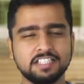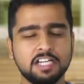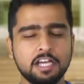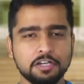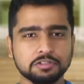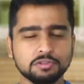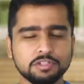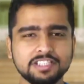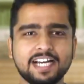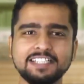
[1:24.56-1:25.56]
So
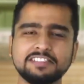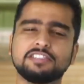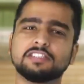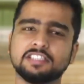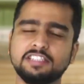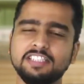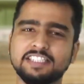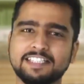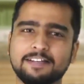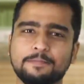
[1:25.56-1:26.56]
in that journey,
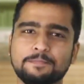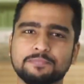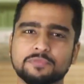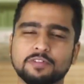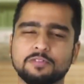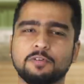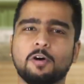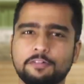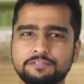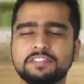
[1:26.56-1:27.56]

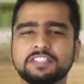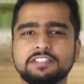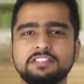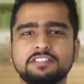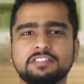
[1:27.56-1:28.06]
often